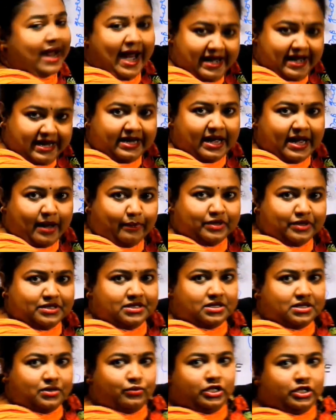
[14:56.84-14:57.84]
carrying
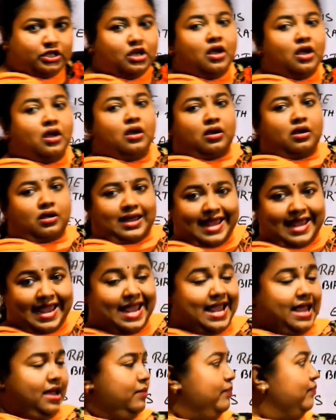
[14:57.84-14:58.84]
capacity with
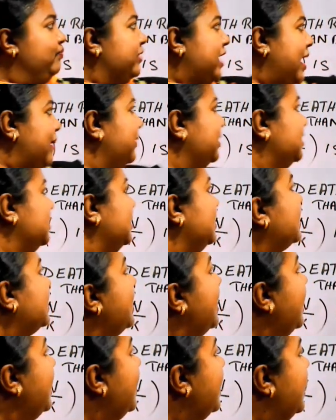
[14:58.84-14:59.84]
K, capital
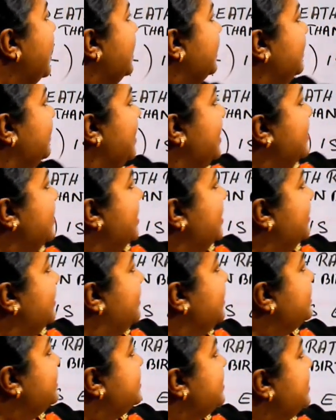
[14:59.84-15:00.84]
K, then
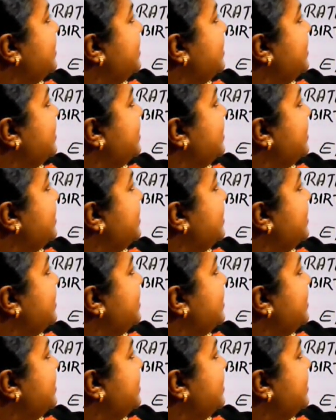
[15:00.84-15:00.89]
this